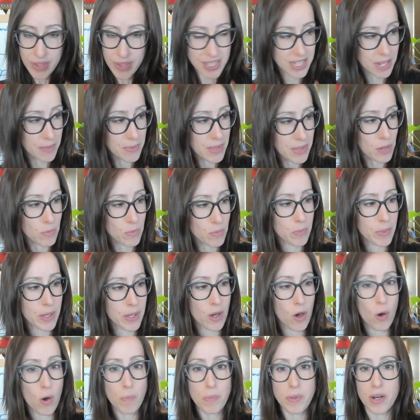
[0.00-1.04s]
Same thing, when we
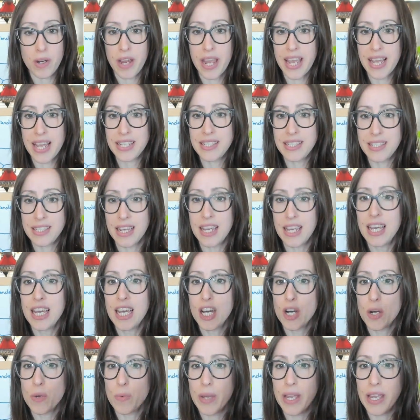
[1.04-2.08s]
open our hands,
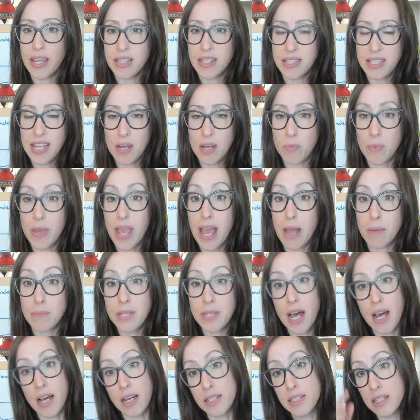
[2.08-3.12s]
we extend, we
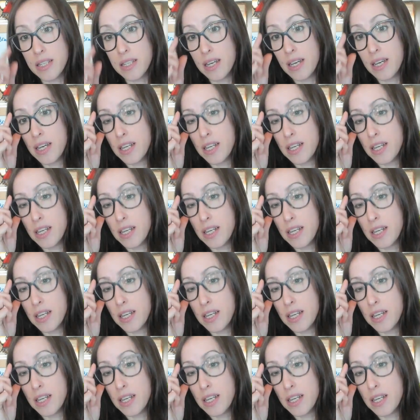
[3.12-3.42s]
abduct.